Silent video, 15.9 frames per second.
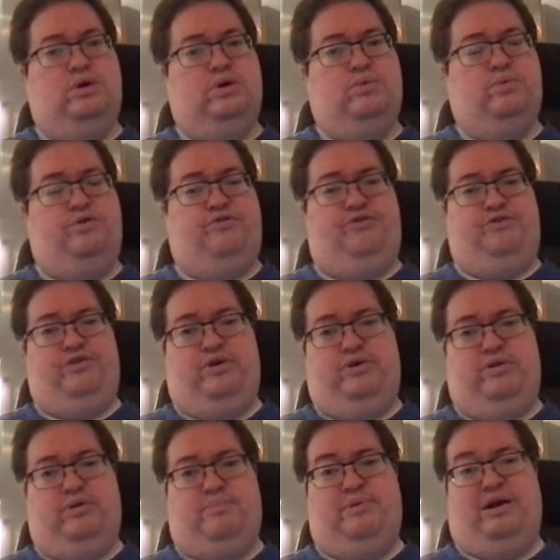which is
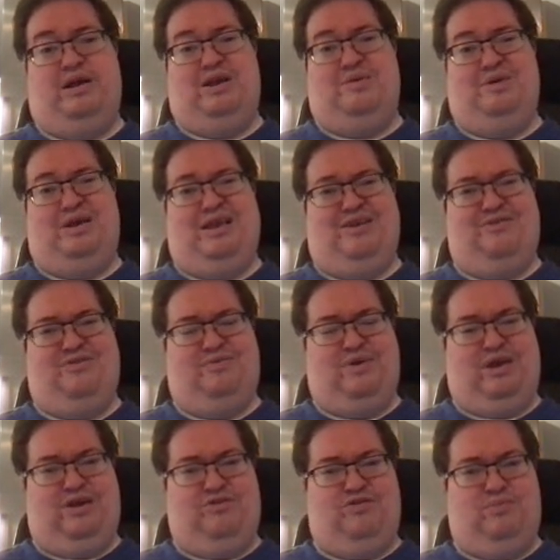the binary
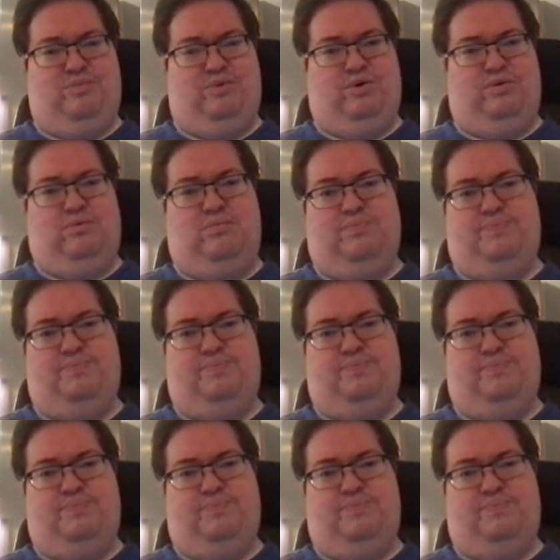classification model,